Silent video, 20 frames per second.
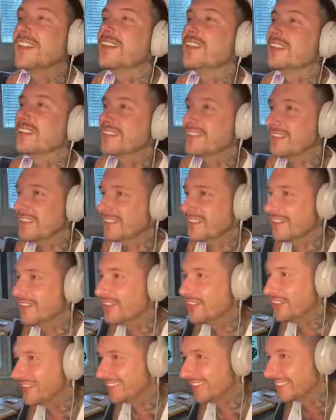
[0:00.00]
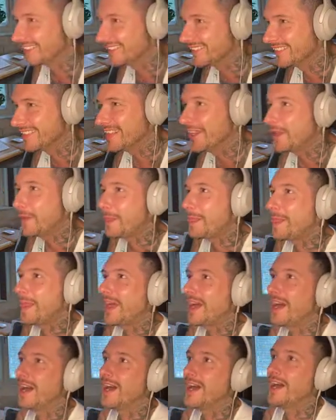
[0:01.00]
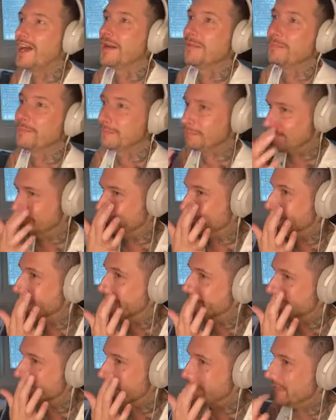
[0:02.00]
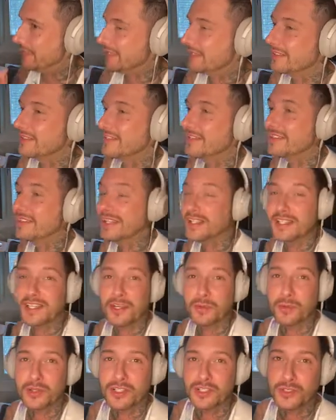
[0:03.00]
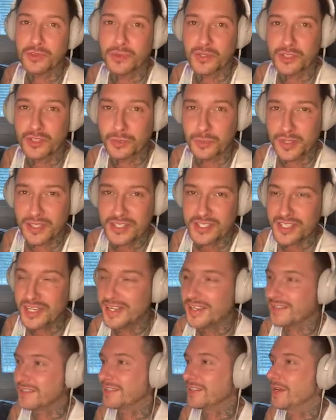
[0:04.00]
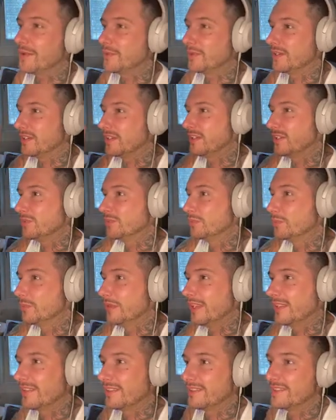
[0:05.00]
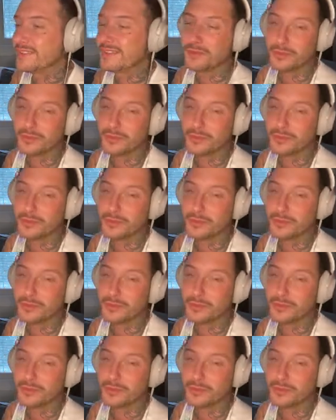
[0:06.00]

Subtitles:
Let's get going. The thing that I want to do on Twitch is I want to do builds